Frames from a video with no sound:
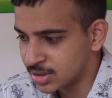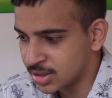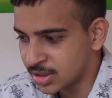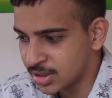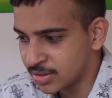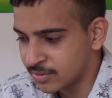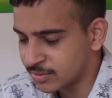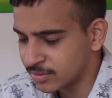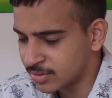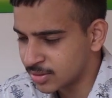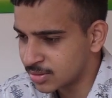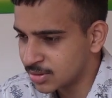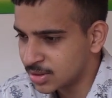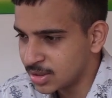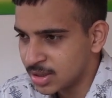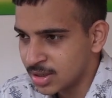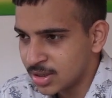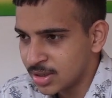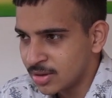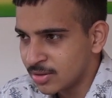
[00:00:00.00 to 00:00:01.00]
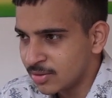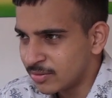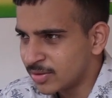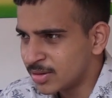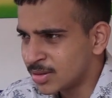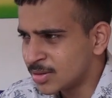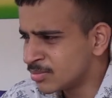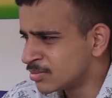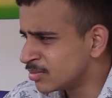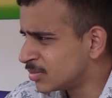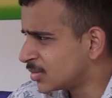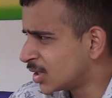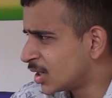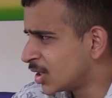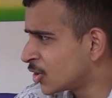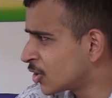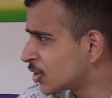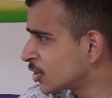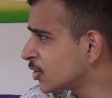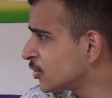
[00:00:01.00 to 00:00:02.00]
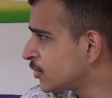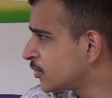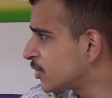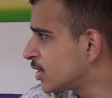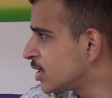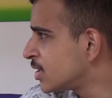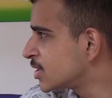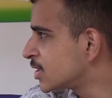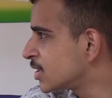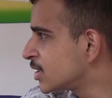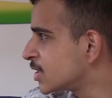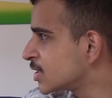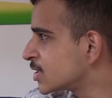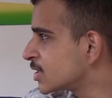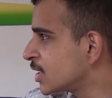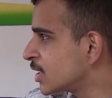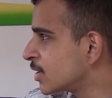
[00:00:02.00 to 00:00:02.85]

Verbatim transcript: He gives a lot of incidents,